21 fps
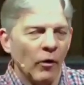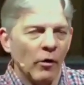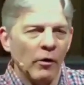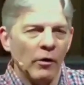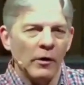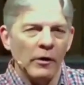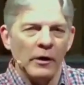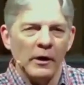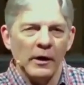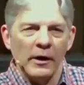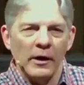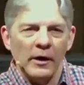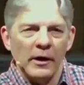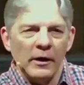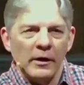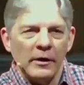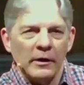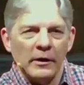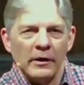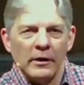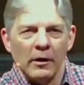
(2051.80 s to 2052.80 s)
or,
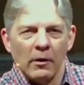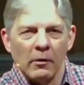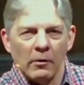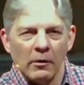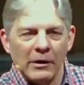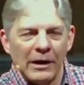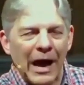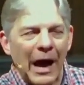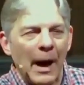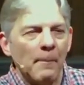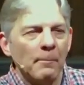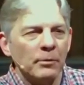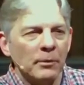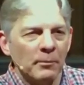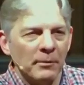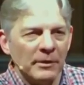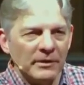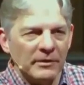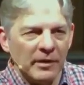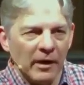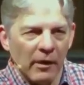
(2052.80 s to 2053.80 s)
you know,
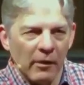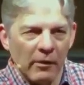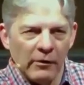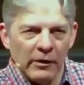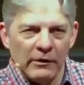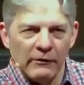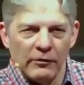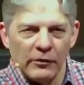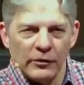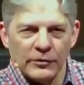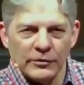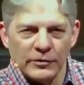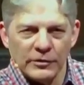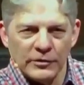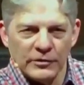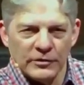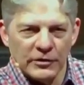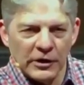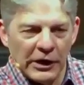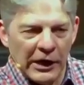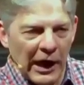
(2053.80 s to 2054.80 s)
complementary
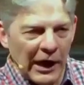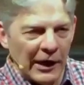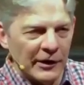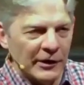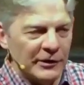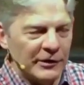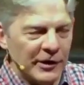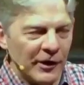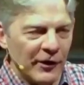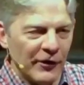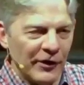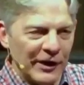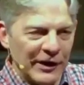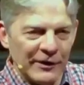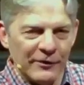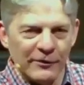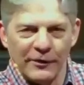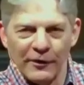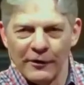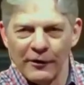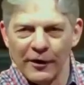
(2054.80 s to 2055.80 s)
versus
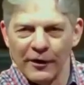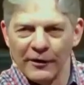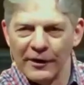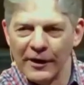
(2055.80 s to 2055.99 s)
egalitarian,